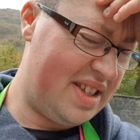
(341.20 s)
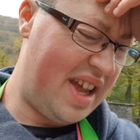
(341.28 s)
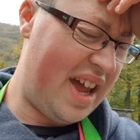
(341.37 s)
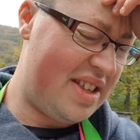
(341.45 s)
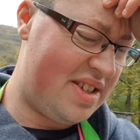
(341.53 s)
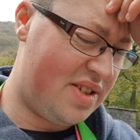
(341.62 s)

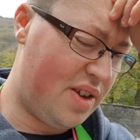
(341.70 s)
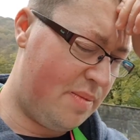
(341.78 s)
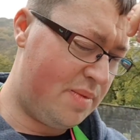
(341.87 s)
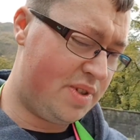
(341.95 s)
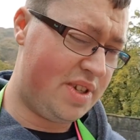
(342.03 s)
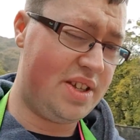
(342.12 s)
getting to top
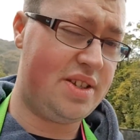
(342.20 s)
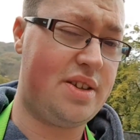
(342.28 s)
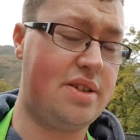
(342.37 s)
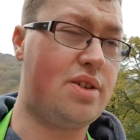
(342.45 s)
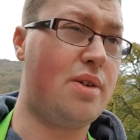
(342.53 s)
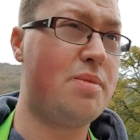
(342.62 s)
since
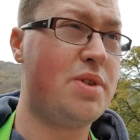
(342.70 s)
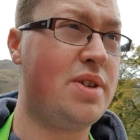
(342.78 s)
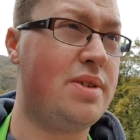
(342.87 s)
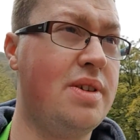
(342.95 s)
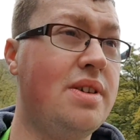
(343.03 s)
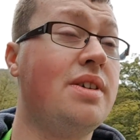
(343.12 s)

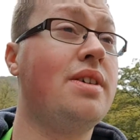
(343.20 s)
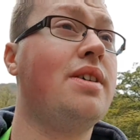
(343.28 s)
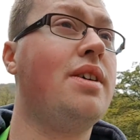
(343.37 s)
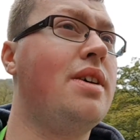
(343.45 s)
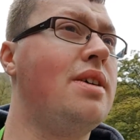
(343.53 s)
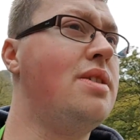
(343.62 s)
Todmorden
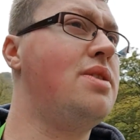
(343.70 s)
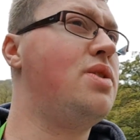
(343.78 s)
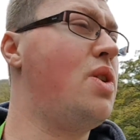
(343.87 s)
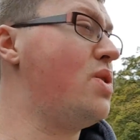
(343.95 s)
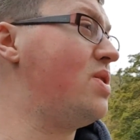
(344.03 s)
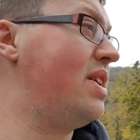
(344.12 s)

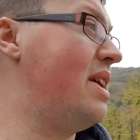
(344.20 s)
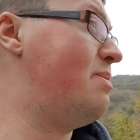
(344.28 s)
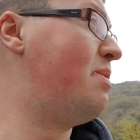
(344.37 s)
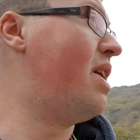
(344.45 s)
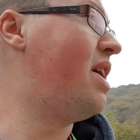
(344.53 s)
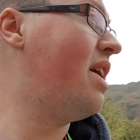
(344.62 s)
so sleepy